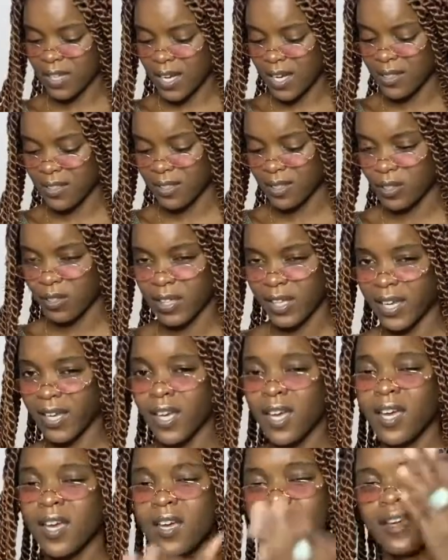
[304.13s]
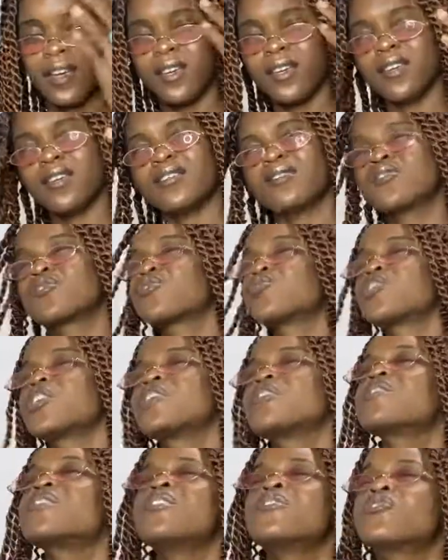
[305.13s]
nice and you're like it's
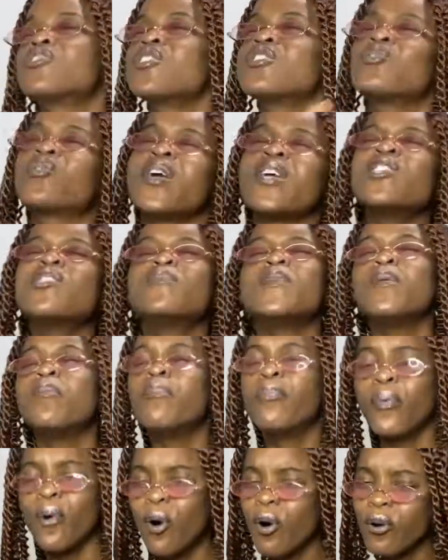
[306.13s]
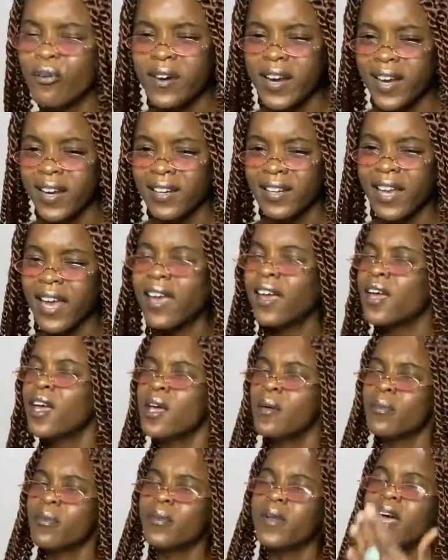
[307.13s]
just it's just going to be boring like
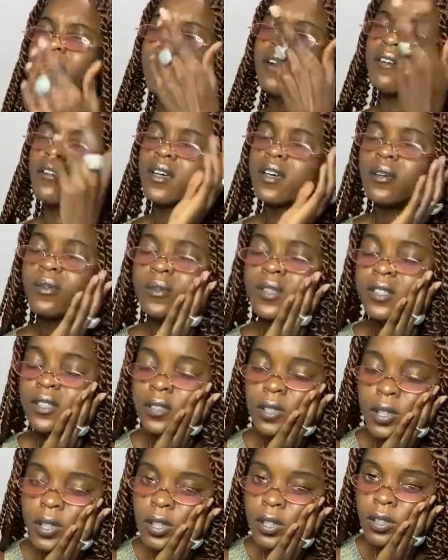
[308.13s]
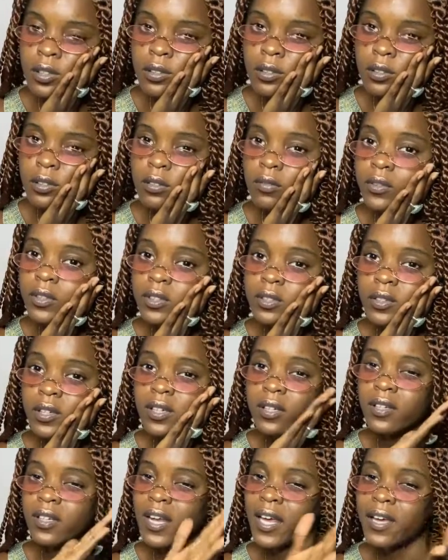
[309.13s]
like okay what's going on what's
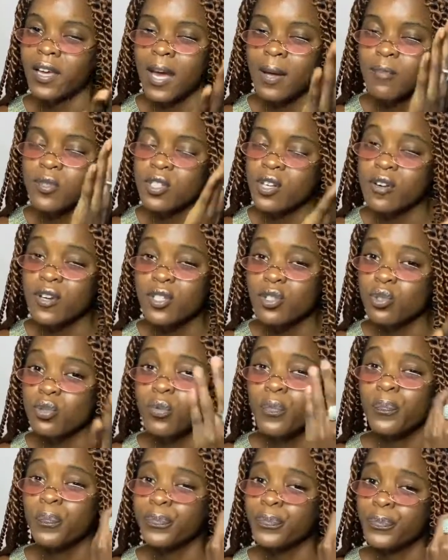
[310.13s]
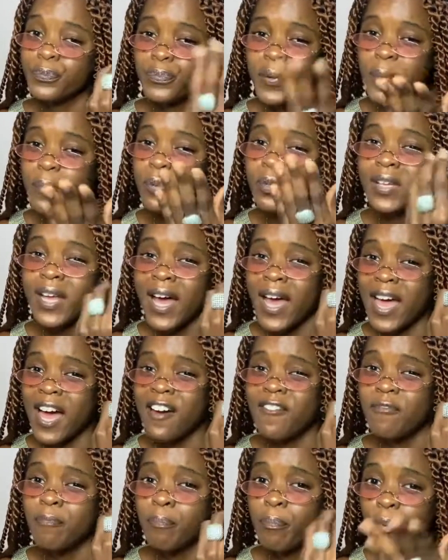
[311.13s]
going on like i'm sorry to people that i
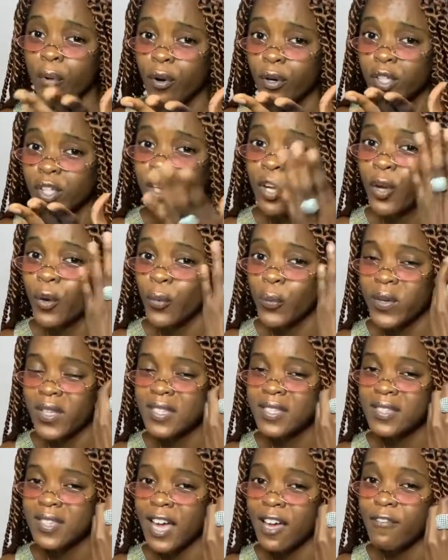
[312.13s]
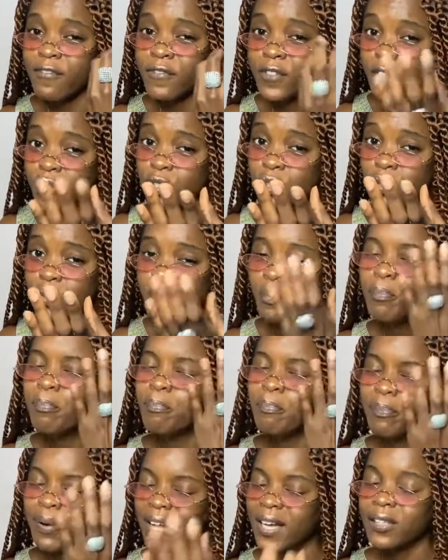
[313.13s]
have bored with that video
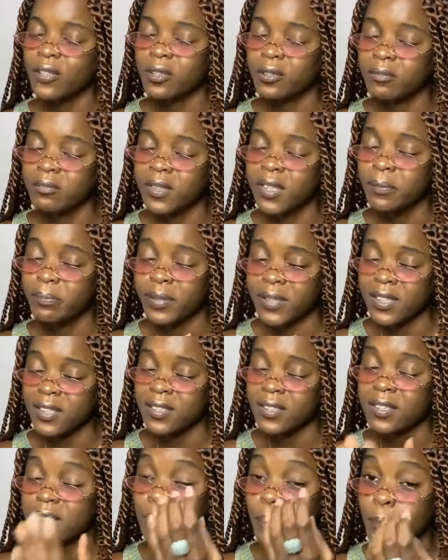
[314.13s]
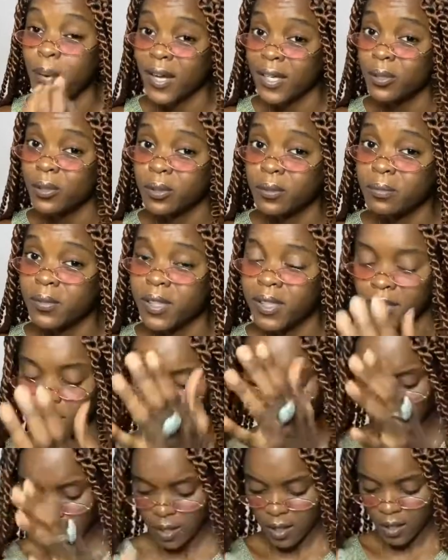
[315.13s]
pardon me please pardon me
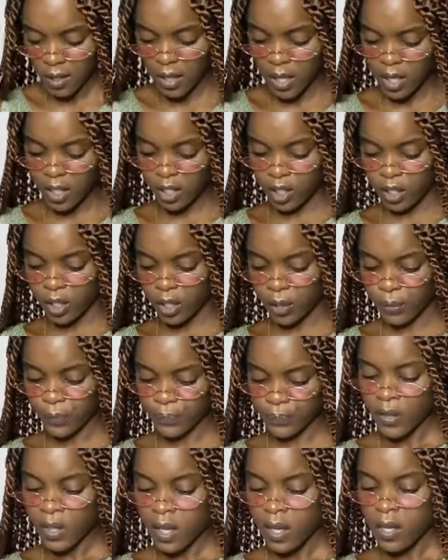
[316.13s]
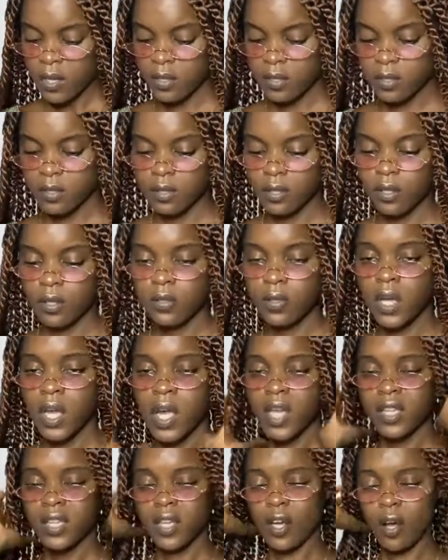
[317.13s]
thank you so
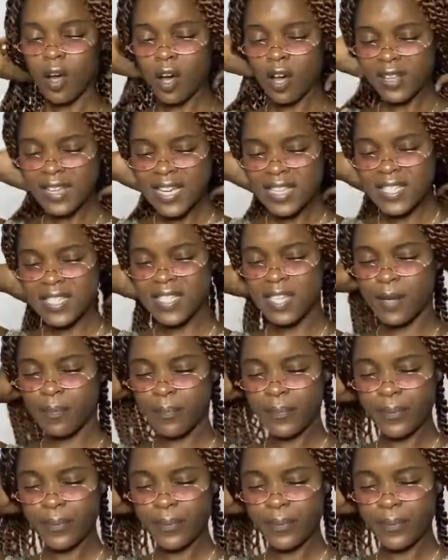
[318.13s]
the other tip